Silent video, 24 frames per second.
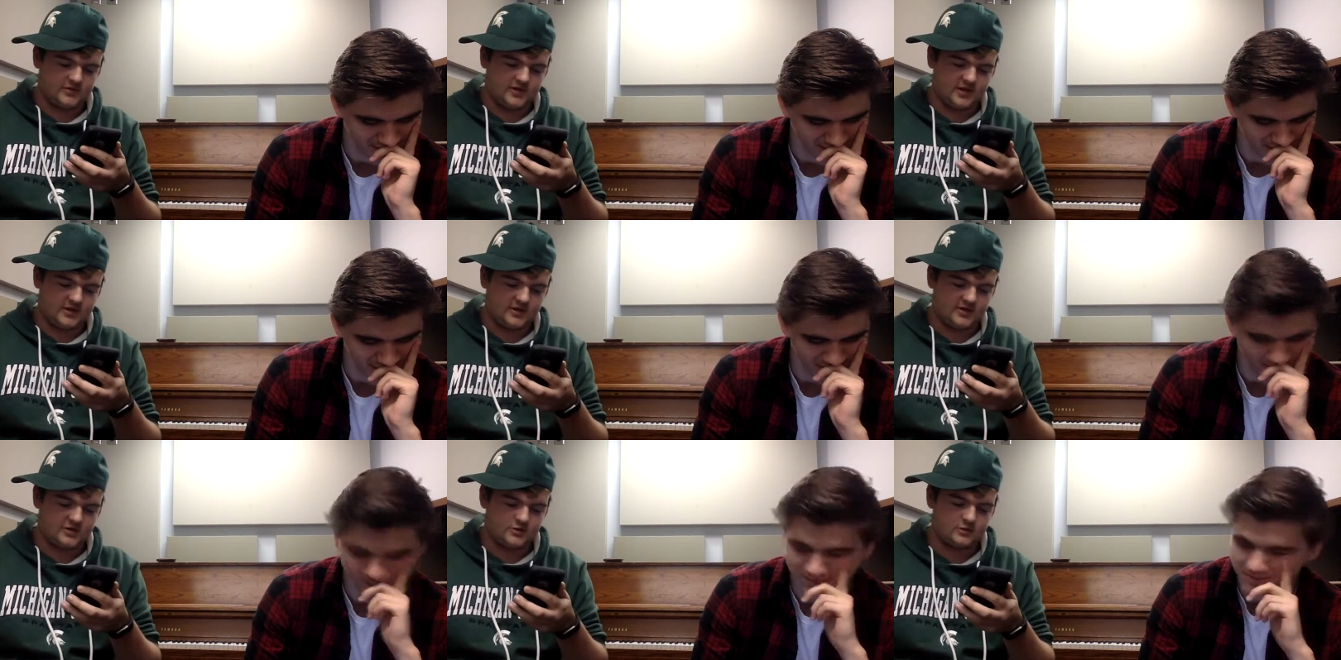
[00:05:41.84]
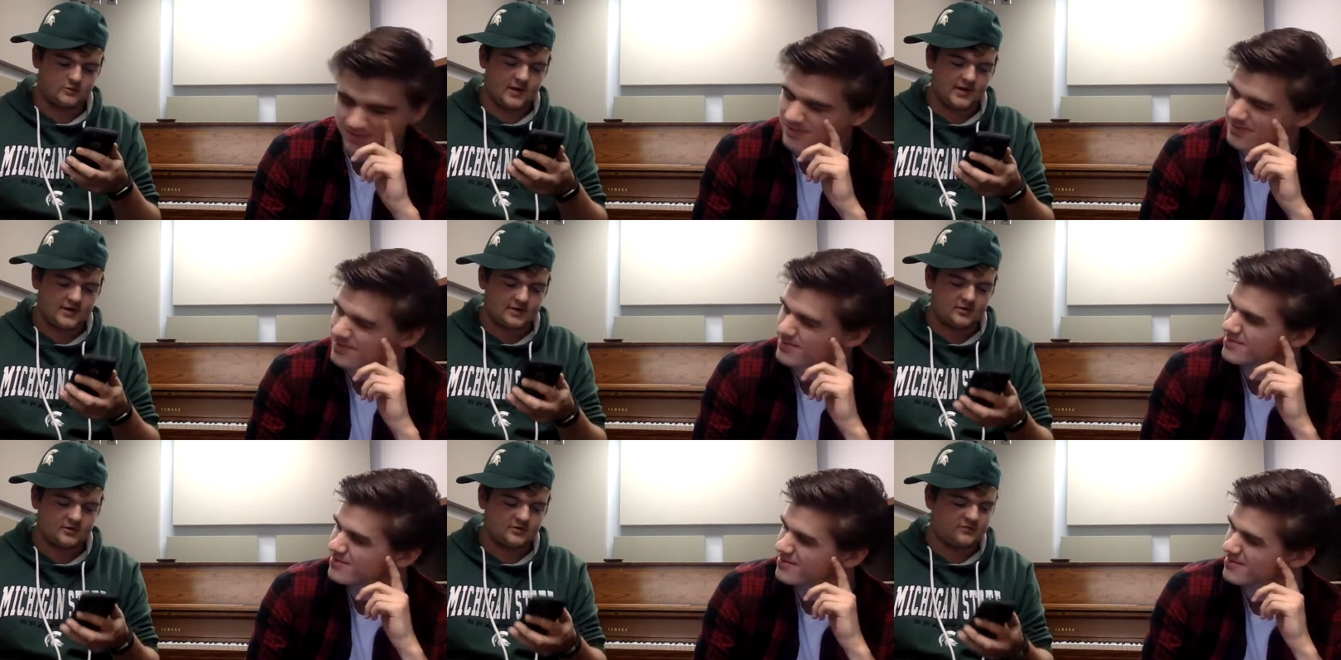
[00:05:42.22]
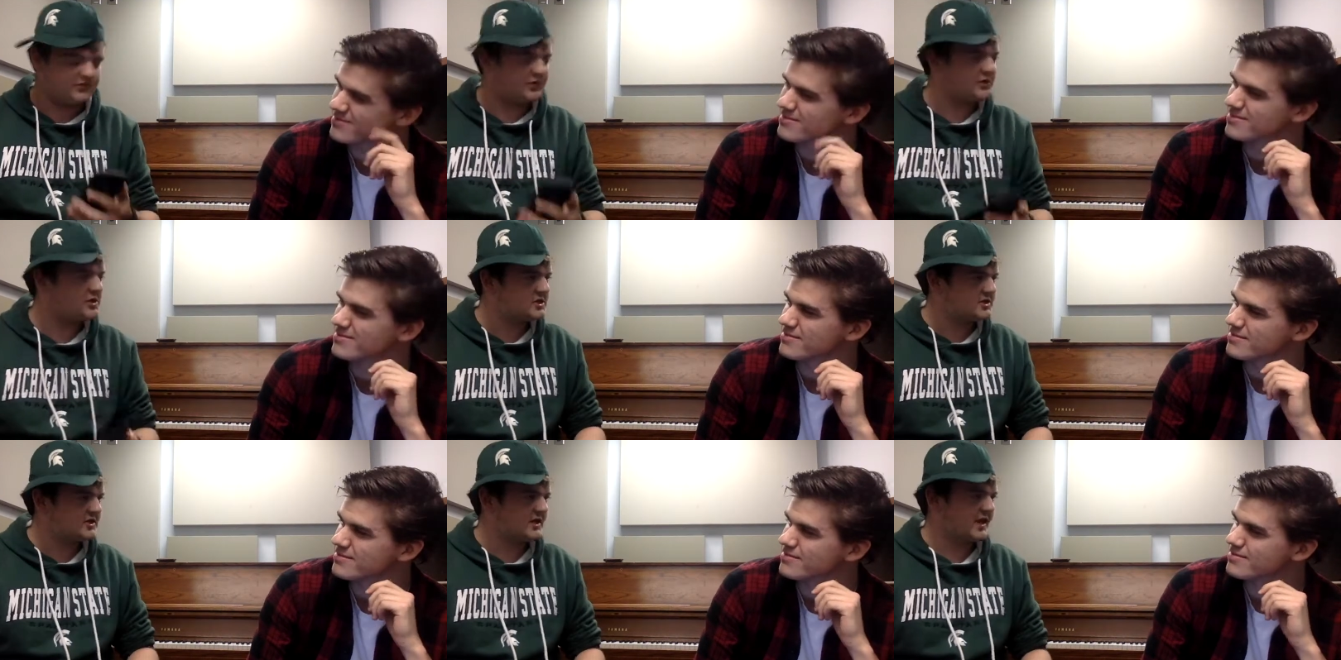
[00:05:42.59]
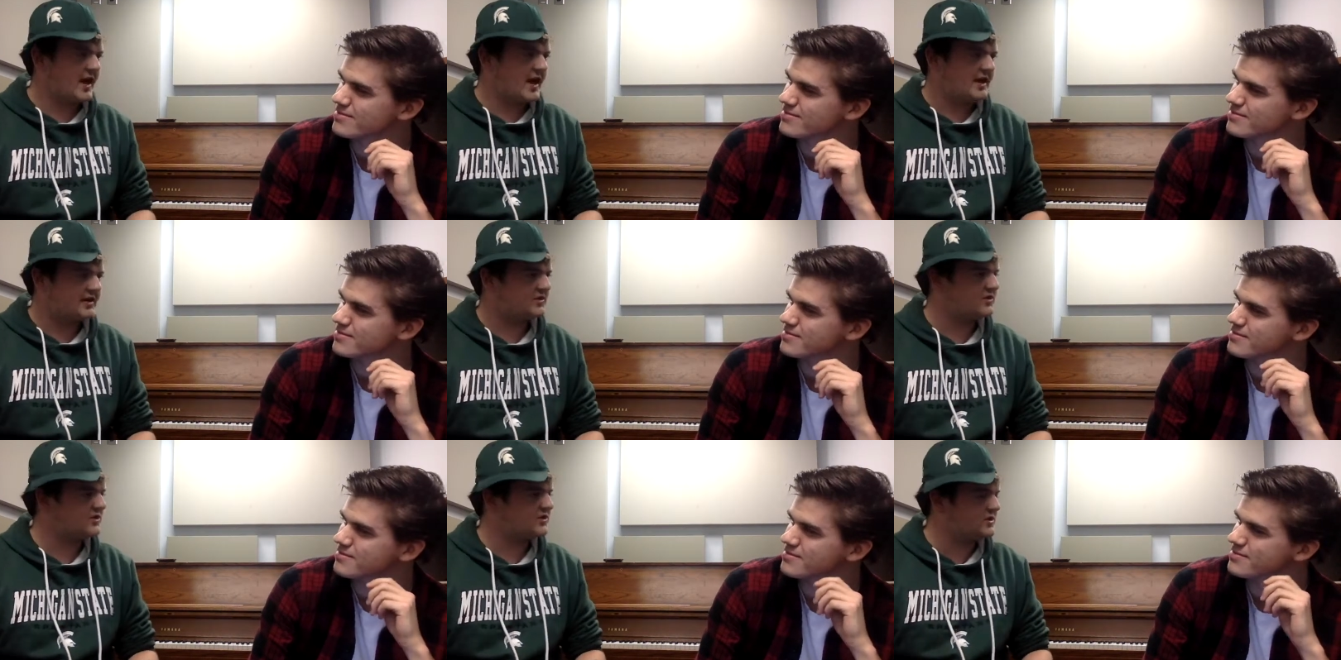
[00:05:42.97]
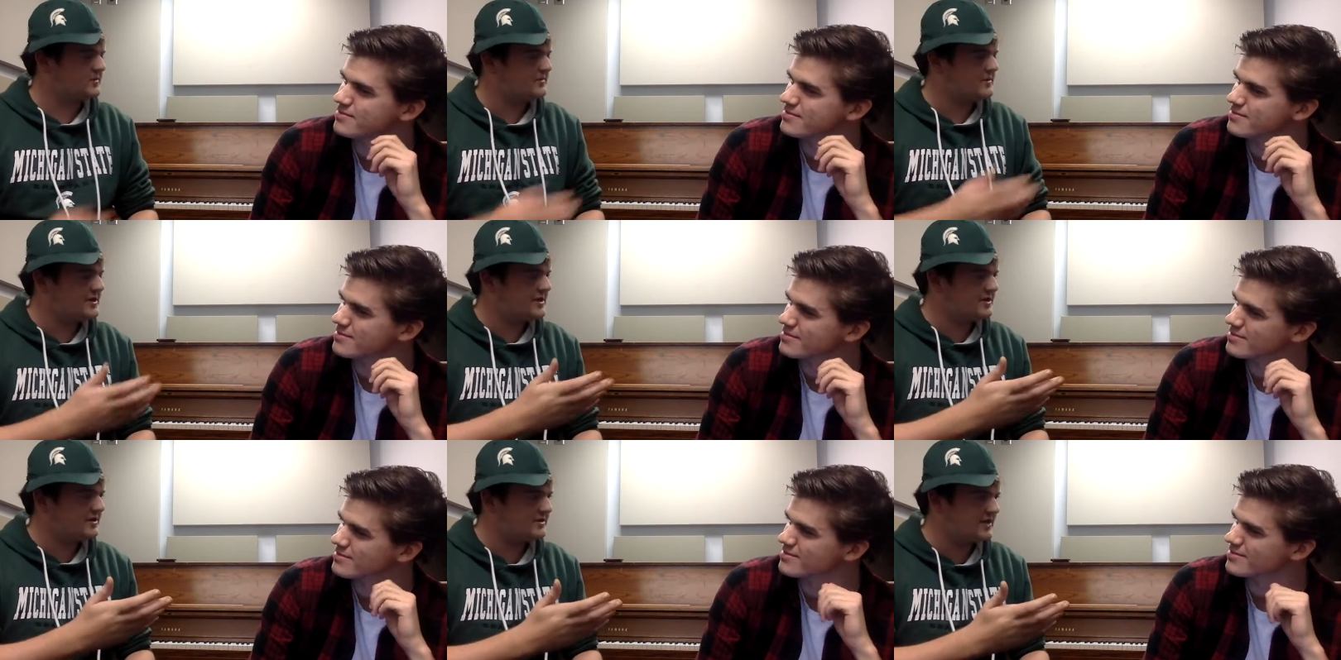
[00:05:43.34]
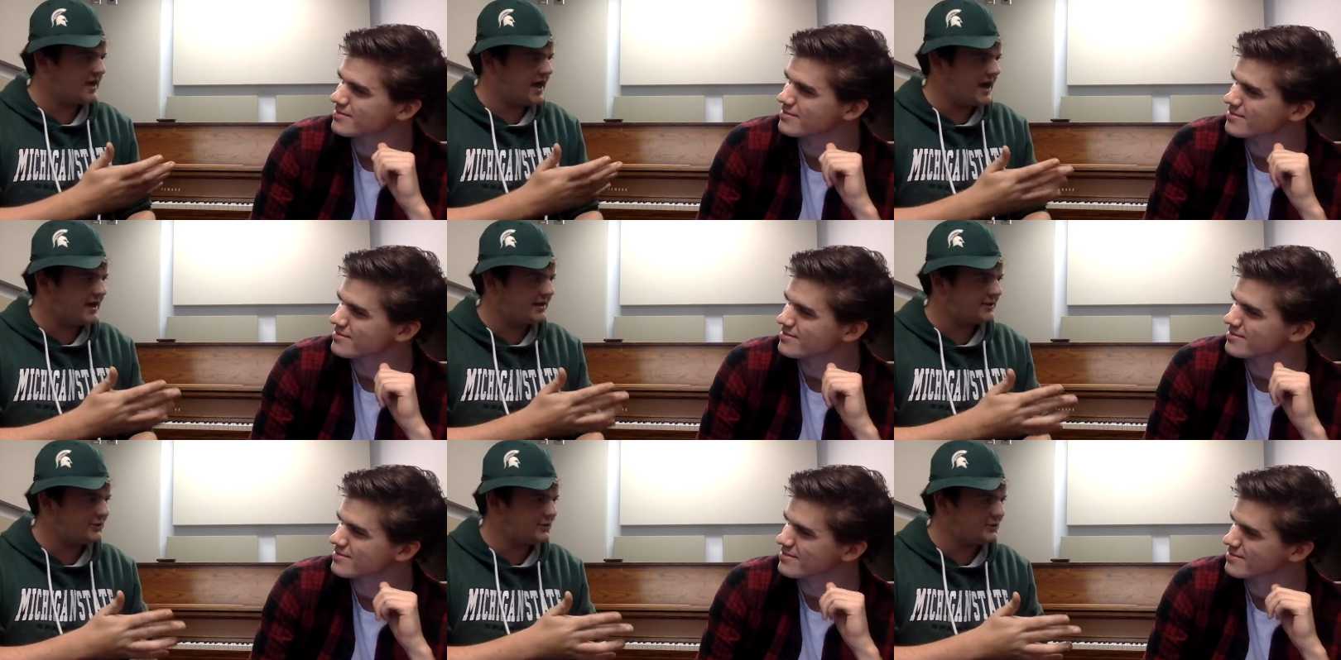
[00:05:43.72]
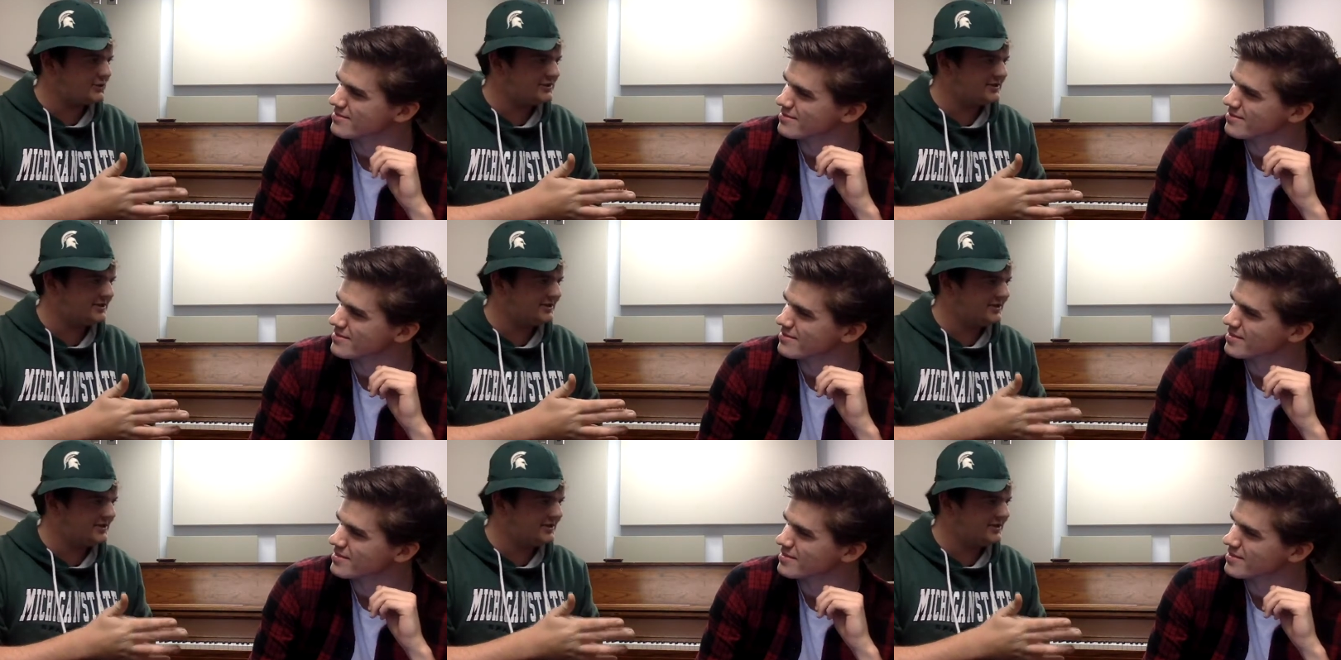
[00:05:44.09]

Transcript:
Speaker 1: that a director's first task is to make his actors